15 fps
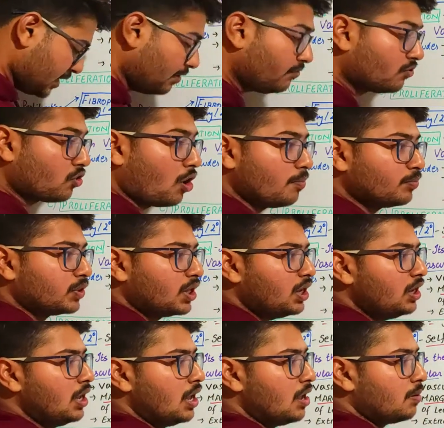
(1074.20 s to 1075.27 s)
from
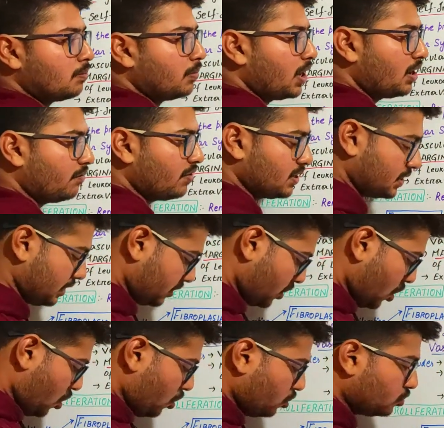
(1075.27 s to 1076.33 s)
the blood
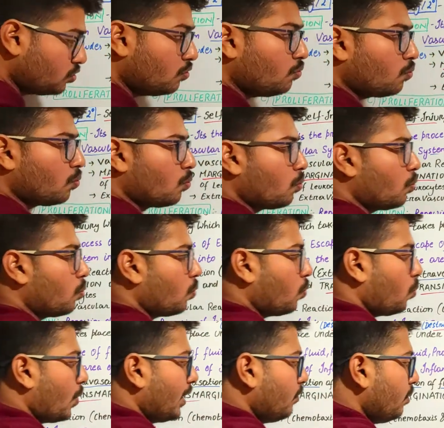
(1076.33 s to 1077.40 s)
vessels. So
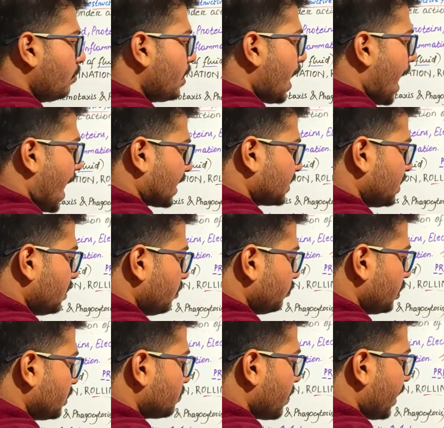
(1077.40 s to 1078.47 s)
what is the action of
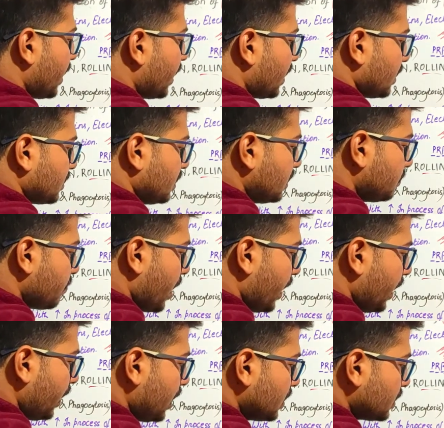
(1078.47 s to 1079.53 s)
these mediators? These
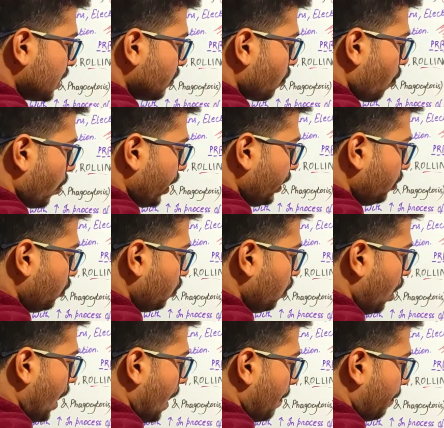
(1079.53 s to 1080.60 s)
mediators are going
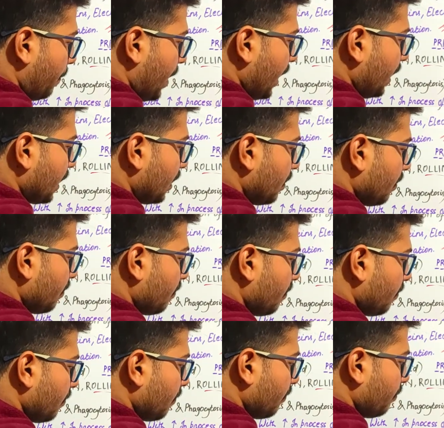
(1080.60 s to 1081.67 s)
to make
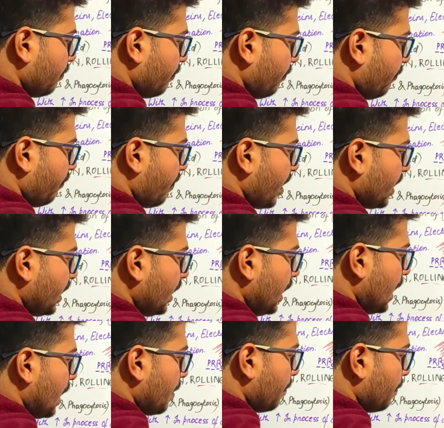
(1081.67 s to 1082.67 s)
very